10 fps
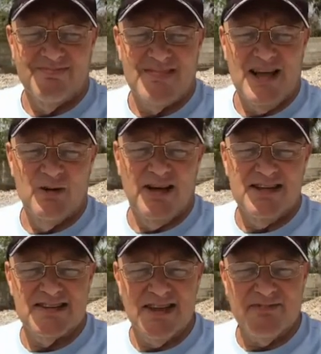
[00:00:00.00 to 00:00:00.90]
Hello
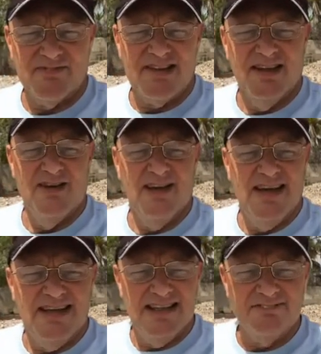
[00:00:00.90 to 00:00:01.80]
Rita, hello
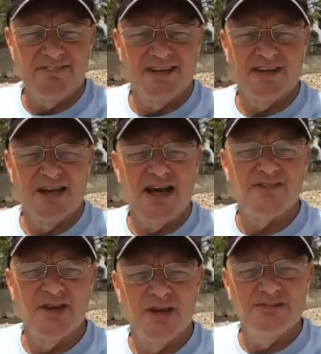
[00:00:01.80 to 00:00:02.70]
Hayley, good
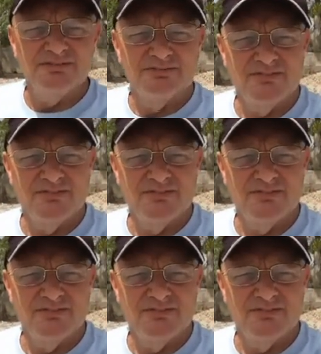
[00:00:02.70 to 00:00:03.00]
afternoon.